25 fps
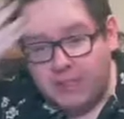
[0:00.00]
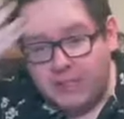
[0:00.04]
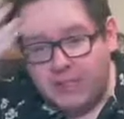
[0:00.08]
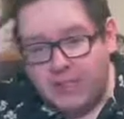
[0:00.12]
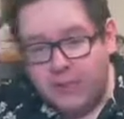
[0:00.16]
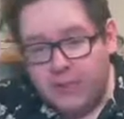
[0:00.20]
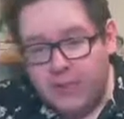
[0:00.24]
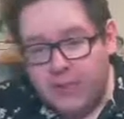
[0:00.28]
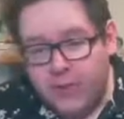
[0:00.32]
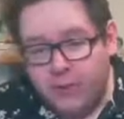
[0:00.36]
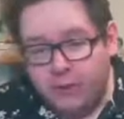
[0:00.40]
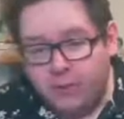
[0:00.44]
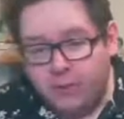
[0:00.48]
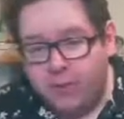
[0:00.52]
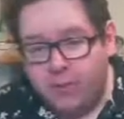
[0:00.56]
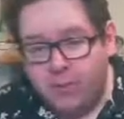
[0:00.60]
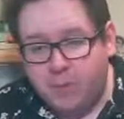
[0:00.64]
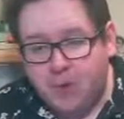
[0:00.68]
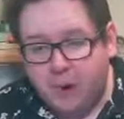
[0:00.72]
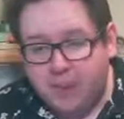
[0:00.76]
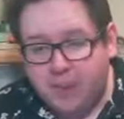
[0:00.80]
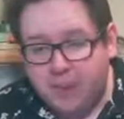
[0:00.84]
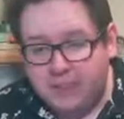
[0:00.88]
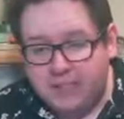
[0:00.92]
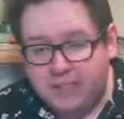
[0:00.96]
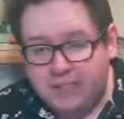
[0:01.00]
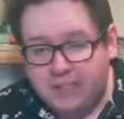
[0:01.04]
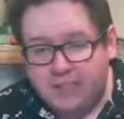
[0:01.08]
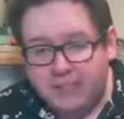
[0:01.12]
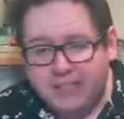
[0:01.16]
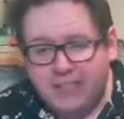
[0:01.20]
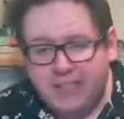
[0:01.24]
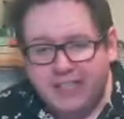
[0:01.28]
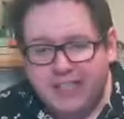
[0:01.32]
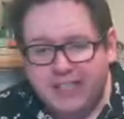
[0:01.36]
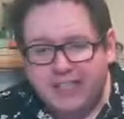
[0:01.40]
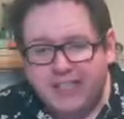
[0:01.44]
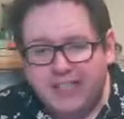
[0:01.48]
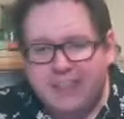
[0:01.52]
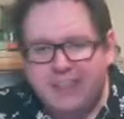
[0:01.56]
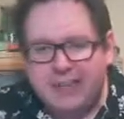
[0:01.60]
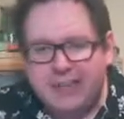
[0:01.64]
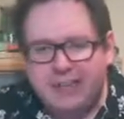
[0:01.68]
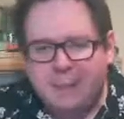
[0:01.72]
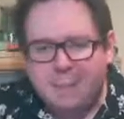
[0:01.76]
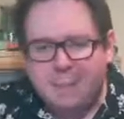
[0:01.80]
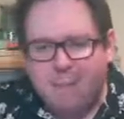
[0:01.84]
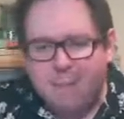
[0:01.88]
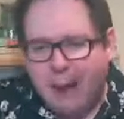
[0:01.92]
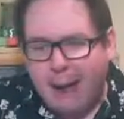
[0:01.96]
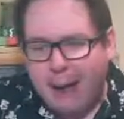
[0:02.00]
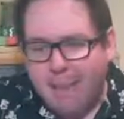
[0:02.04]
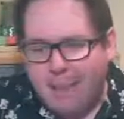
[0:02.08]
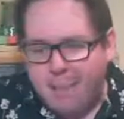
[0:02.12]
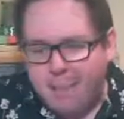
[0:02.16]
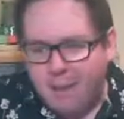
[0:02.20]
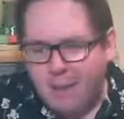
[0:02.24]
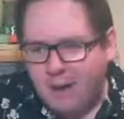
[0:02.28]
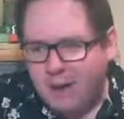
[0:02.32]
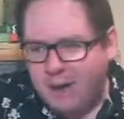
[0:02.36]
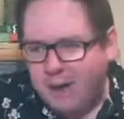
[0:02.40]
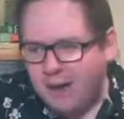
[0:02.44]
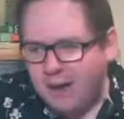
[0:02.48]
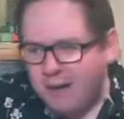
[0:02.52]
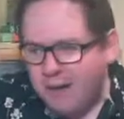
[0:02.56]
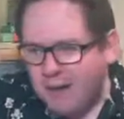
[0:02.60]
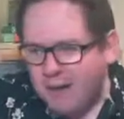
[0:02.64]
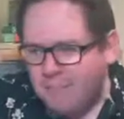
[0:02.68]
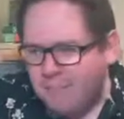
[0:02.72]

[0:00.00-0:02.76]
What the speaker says: is in the YouTube comments and suggesting La Bamba